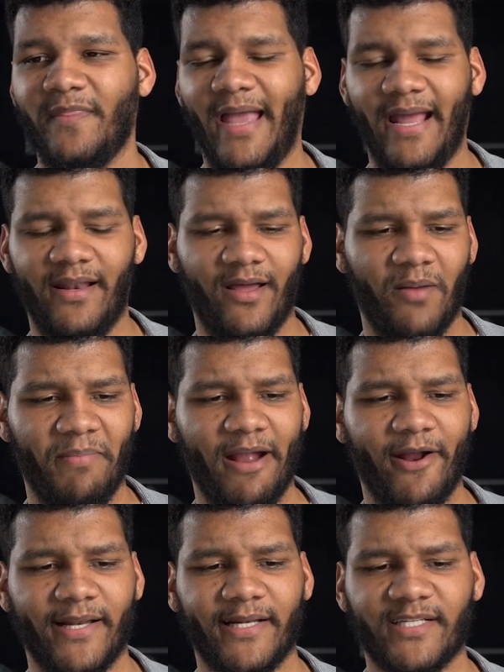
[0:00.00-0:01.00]
that
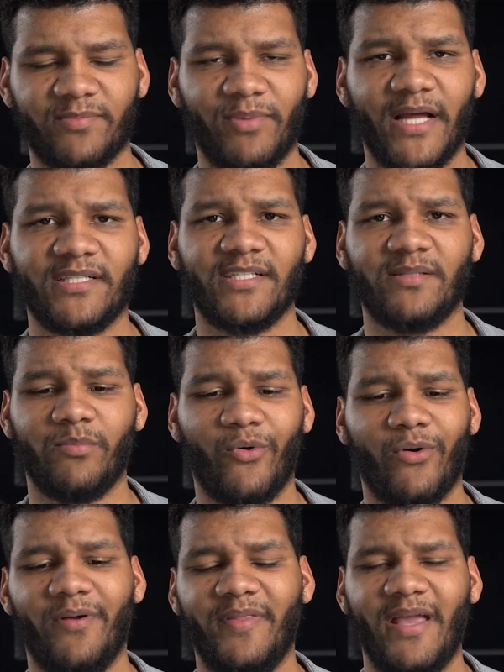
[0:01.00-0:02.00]
American Express is
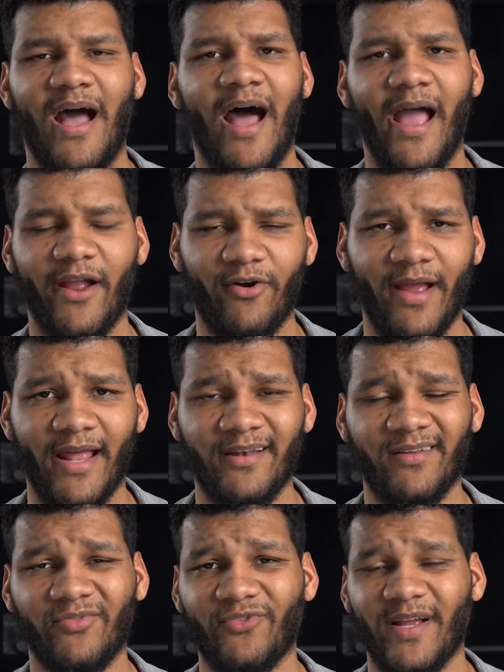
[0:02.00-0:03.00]
more on the higher
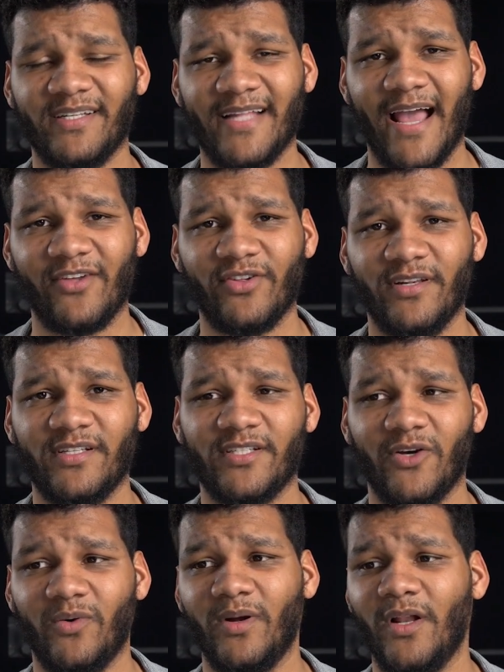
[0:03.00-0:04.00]
end of transactions,
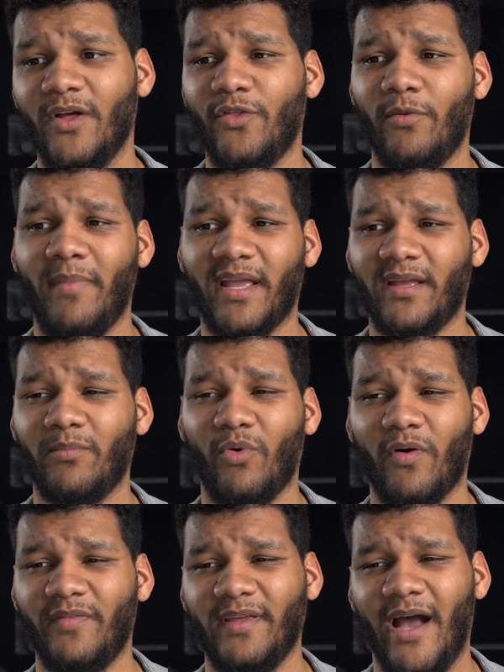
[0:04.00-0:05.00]
so they're making
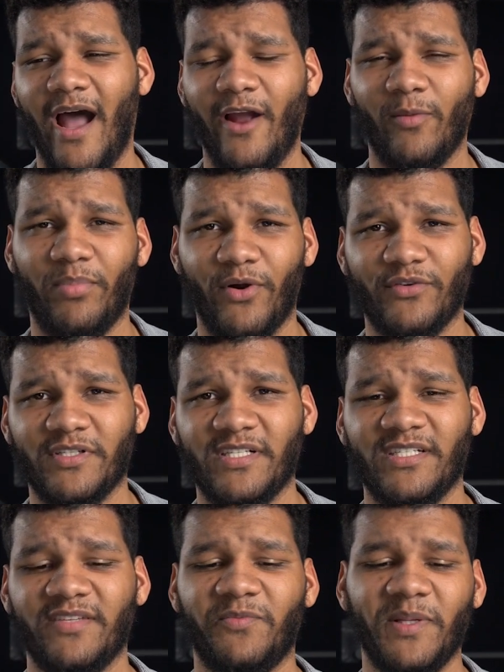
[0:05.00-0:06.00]
more of the higher
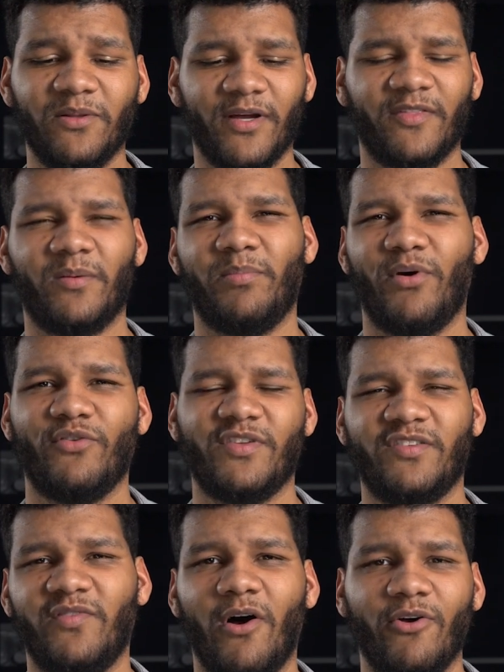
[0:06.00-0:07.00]
purchases. If we look at the
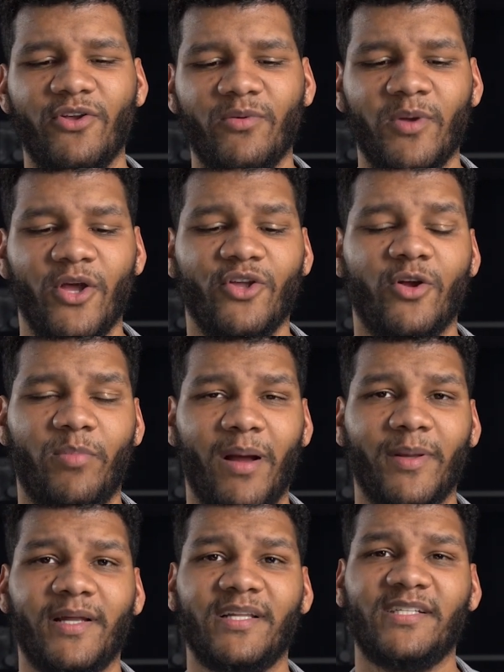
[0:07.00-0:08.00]
purchase volume, you're
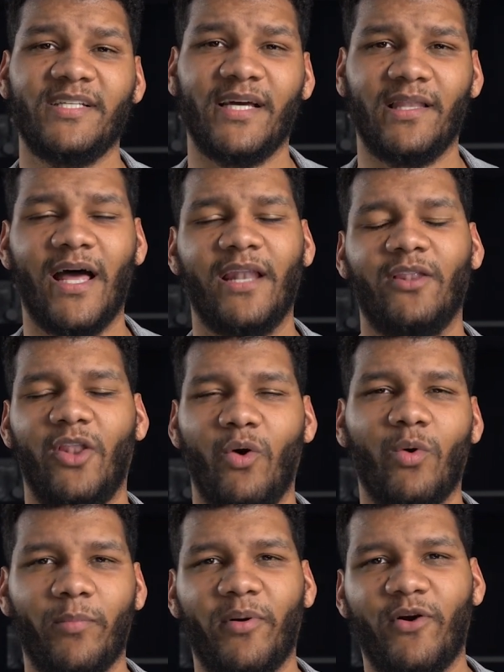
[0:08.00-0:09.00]
probably going to see a lot
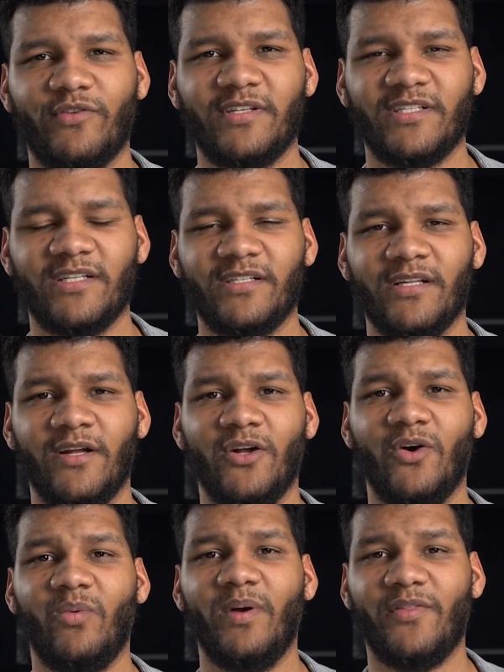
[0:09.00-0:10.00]
lower purchases
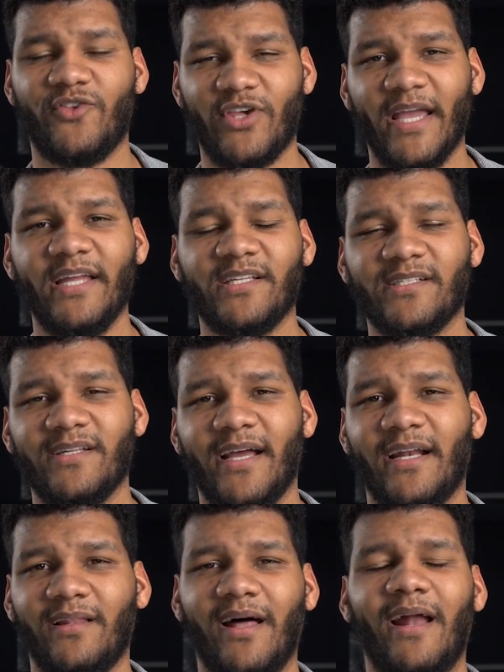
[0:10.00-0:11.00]
with Chase
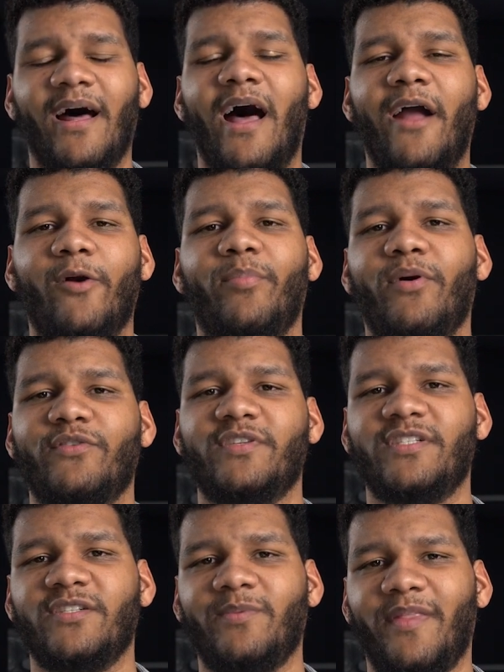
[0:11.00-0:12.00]
and a lot higher
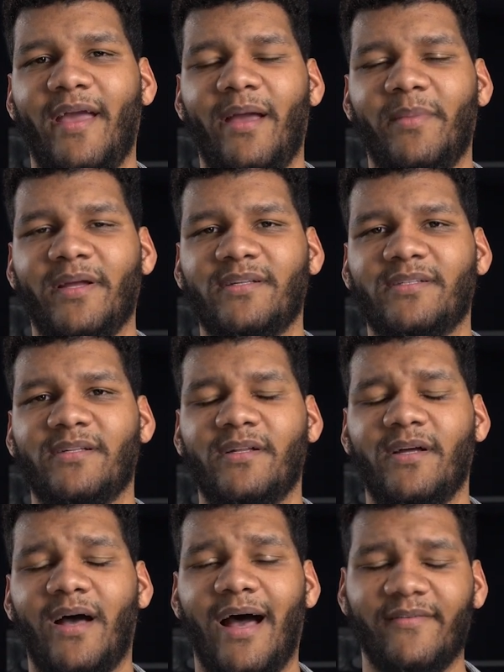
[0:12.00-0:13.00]
purchases with Amex.
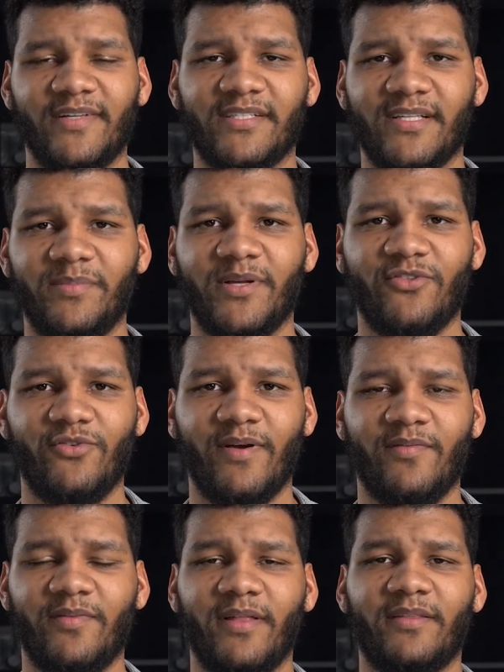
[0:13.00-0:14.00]
Obviously, because you
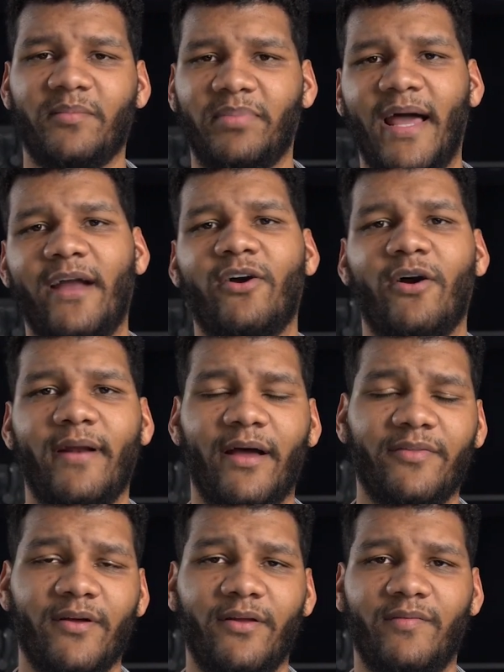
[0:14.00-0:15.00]
have like the black card
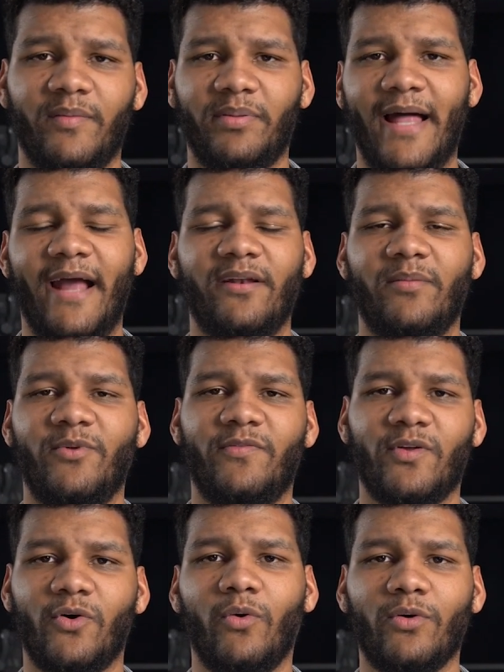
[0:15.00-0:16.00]
out there, you have the platinum, you
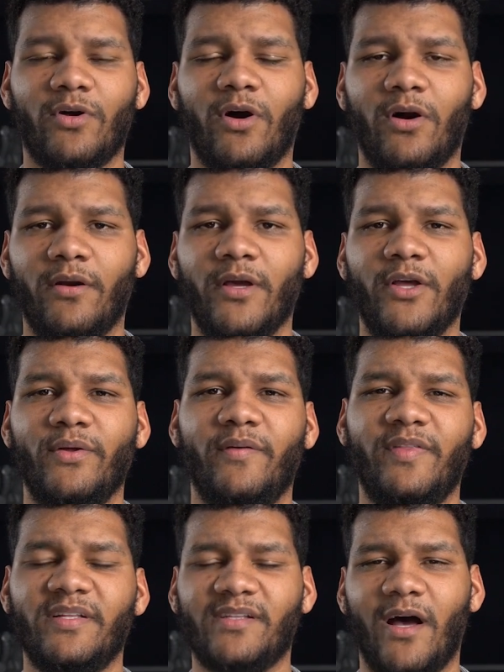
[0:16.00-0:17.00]
have the gold card, you
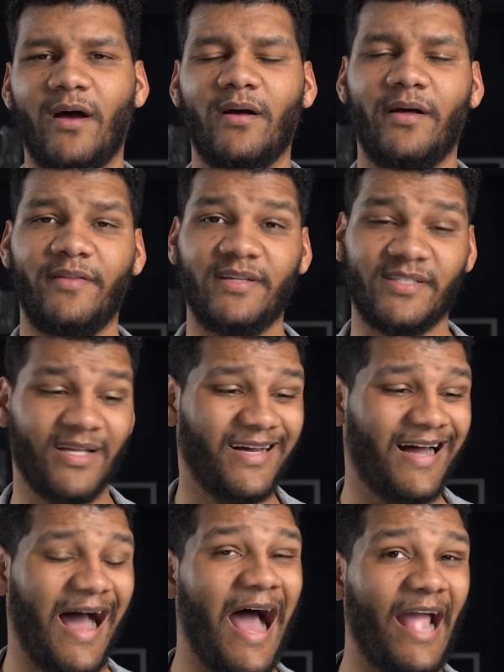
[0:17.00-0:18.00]
have these uh, these
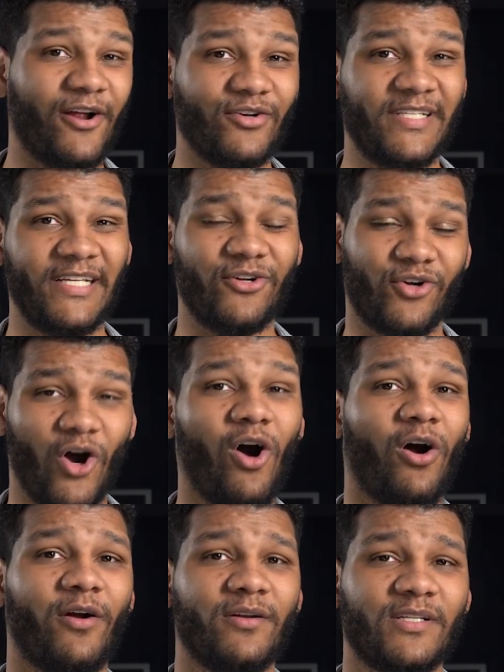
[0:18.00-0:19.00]
higher tier
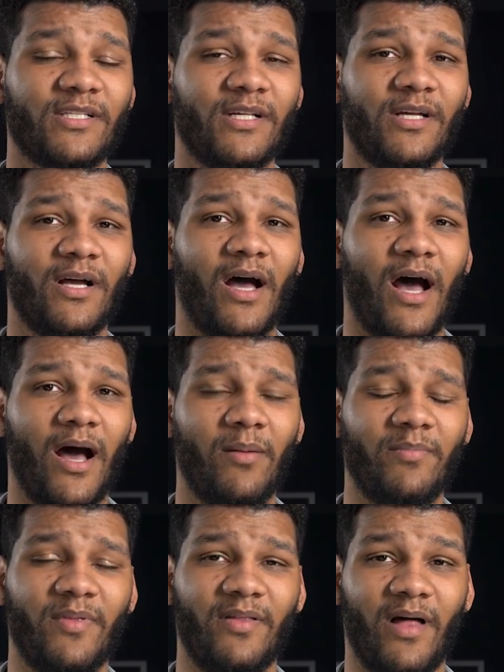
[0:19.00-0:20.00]
cards
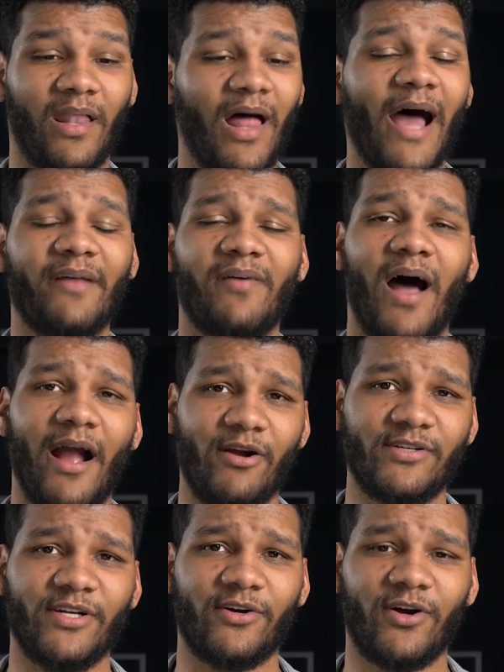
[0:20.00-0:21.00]
um, a lot of
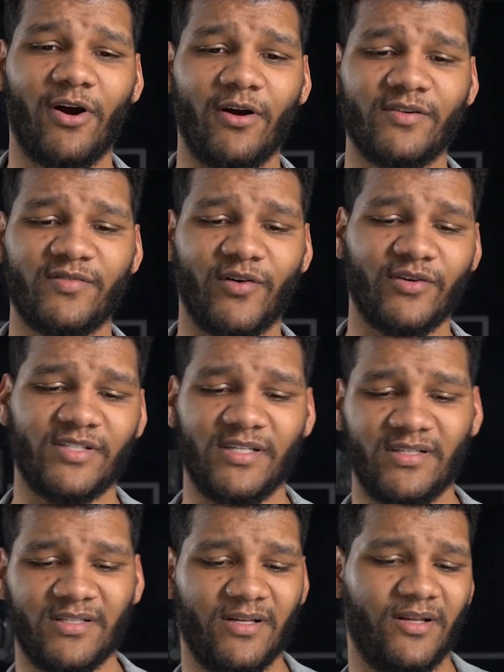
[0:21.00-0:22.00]
higher tier cards
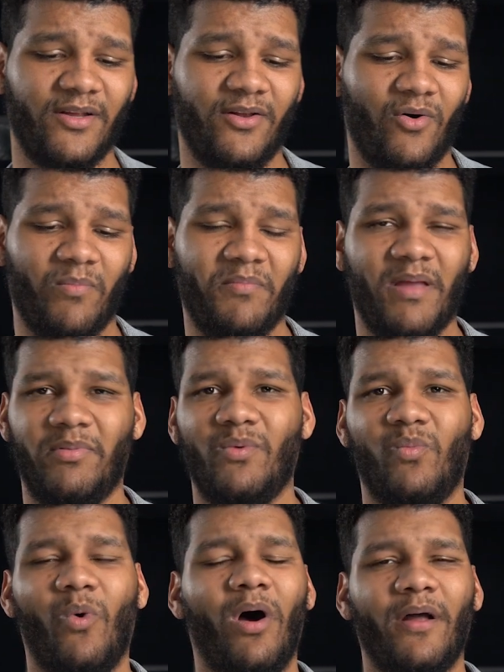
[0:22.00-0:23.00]
versus you know maybe
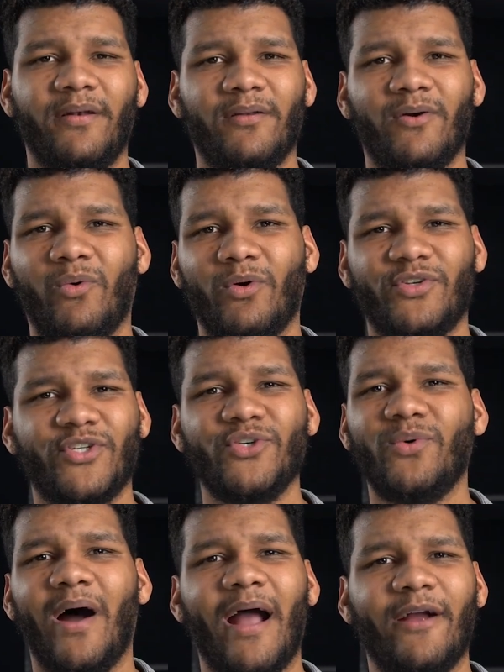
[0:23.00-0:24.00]
one or
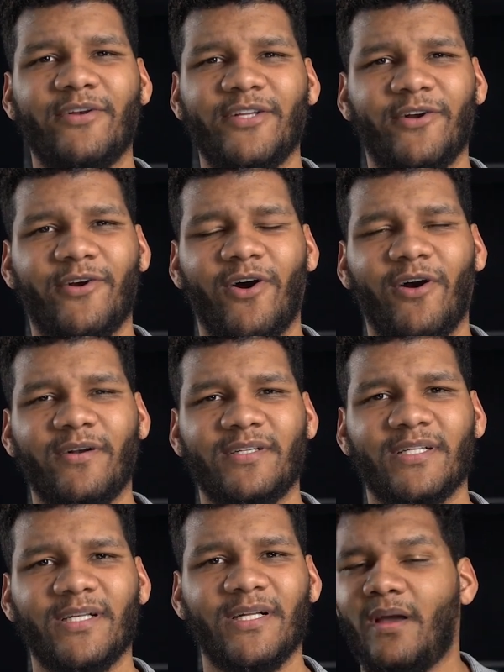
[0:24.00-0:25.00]
two higher tier cards.